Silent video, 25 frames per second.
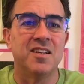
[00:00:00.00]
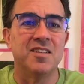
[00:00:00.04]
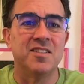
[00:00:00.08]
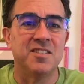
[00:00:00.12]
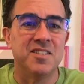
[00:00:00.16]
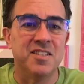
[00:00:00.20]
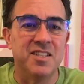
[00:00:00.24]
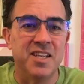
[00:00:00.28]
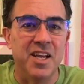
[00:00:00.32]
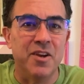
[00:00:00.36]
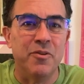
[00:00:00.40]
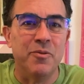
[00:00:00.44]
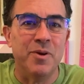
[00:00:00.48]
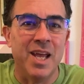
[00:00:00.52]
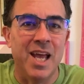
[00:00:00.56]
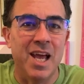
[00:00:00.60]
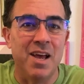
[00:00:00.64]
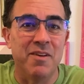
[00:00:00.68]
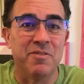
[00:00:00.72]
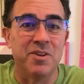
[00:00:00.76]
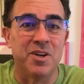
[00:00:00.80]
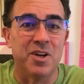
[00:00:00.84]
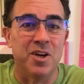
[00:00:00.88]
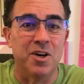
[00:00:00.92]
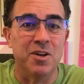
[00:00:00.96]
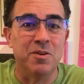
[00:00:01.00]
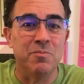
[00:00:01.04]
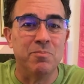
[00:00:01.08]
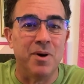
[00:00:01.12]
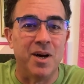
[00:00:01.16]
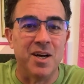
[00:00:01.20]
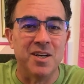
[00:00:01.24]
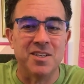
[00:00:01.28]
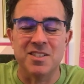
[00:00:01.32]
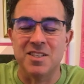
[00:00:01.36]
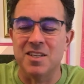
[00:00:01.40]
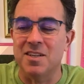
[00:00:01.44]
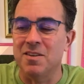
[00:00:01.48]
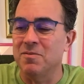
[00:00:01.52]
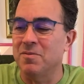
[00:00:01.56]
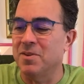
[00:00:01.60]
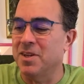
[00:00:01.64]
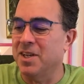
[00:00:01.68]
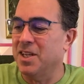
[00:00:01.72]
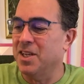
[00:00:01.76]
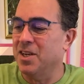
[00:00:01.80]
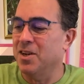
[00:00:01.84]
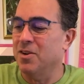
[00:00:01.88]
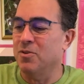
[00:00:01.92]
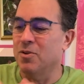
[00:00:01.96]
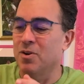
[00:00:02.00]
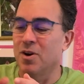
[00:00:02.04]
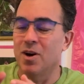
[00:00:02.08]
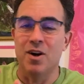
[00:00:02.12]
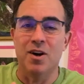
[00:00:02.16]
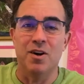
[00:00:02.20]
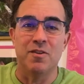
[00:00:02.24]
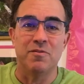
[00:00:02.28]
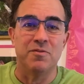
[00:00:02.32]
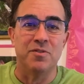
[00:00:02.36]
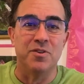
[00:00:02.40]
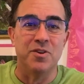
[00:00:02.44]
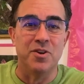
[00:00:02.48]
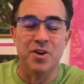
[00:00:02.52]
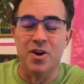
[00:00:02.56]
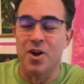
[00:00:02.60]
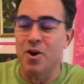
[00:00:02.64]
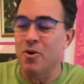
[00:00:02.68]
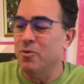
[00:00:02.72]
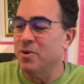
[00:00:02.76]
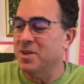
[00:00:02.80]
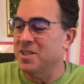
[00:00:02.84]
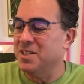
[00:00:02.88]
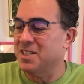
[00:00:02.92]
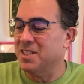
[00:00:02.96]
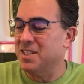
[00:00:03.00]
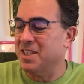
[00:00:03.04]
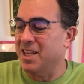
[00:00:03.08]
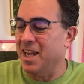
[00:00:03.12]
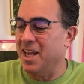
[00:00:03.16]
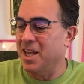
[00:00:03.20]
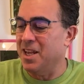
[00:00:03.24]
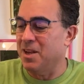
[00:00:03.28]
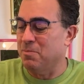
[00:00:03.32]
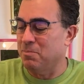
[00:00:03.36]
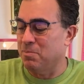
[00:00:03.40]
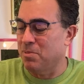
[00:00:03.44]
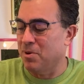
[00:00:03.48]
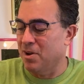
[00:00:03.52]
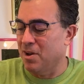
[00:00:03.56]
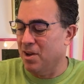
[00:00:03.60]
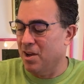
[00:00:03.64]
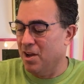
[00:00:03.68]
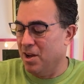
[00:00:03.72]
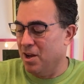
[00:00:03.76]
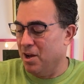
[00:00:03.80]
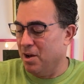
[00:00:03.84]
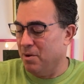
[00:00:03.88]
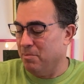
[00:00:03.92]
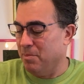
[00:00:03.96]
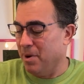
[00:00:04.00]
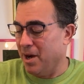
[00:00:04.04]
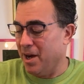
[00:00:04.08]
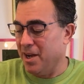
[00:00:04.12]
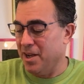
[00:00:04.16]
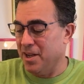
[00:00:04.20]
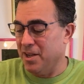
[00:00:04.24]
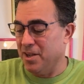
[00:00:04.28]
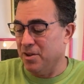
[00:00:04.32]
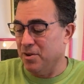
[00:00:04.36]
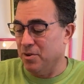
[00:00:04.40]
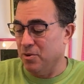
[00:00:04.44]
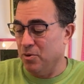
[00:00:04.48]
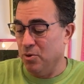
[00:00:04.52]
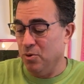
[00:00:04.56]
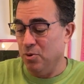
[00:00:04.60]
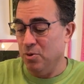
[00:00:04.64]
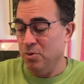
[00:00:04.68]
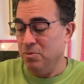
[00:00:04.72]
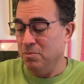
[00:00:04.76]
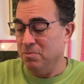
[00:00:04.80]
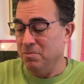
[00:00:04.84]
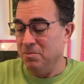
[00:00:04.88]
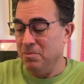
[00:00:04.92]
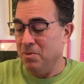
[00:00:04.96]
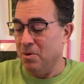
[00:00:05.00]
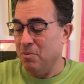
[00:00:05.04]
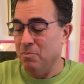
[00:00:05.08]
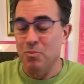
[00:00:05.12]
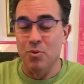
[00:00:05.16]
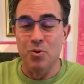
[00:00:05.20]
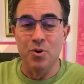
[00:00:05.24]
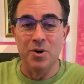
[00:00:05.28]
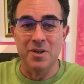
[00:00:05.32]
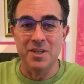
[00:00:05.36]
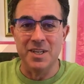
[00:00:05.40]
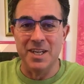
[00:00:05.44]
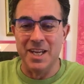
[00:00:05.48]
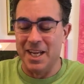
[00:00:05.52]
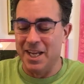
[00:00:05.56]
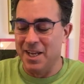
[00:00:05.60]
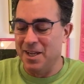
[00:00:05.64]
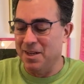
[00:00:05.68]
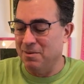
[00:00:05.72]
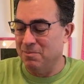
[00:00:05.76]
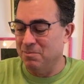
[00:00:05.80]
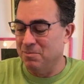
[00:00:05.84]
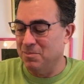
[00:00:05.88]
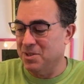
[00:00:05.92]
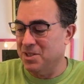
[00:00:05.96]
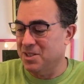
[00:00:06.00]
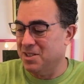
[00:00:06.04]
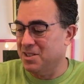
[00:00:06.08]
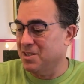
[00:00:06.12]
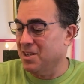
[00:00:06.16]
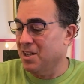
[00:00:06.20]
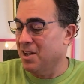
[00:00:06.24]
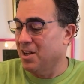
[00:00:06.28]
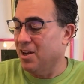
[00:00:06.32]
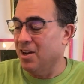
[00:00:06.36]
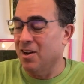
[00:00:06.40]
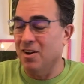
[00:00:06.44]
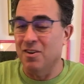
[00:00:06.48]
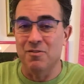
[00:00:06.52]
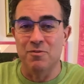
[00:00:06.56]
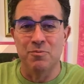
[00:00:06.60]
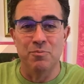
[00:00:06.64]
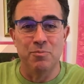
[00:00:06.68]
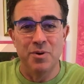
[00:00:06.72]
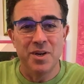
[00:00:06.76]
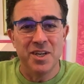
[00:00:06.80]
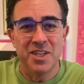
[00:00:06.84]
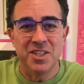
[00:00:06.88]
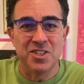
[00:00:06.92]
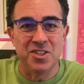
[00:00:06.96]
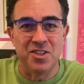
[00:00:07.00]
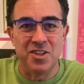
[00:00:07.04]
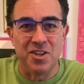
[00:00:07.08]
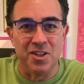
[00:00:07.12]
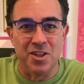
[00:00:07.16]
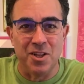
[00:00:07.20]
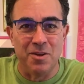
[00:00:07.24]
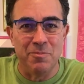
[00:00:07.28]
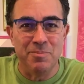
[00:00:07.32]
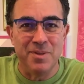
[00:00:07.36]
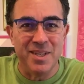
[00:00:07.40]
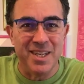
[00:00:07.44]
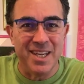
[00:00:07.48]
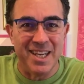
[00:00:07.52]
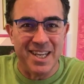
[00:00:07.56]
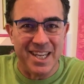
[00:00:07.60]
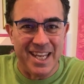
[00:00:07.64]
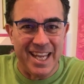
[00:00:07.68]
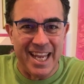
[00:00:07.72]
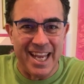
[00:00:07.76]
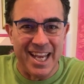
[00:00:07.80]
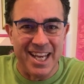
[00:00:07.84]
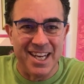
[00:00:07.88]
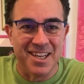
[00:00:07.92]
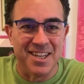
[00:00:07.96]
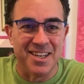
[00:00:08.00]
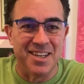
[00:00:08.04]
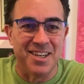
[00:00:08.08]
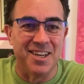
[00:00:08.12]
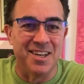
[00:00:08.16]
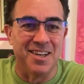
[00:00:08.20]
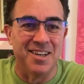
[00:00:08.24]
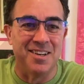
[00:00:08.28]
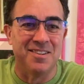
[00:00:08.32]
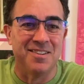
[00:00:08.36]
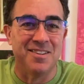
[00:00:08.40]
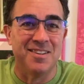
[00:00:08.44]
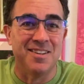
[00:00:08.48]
Today we have an unboxing video of No Escape by Board Games of British Columbia, Canada.